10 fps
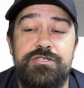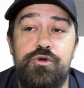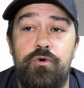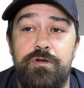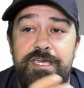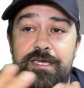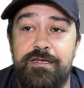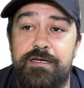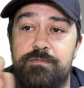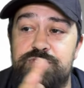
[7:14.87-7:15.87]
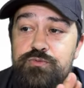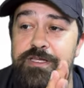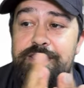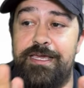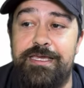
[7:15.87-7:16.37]
toolkit. Comes
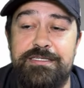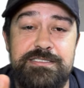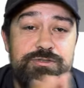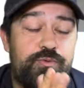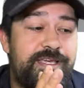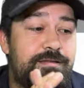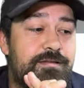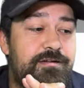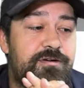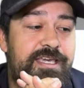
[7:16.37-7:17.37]
with a sweet little